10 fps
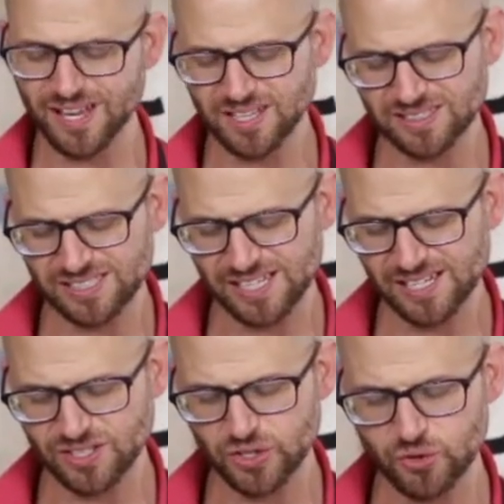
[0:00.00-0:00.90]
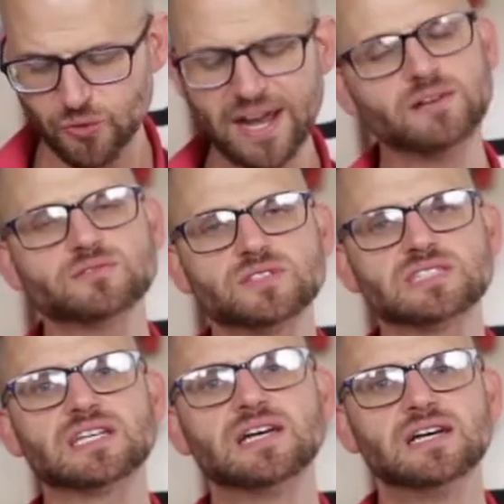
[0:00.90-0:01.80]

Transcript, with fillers: non-sanded grouts,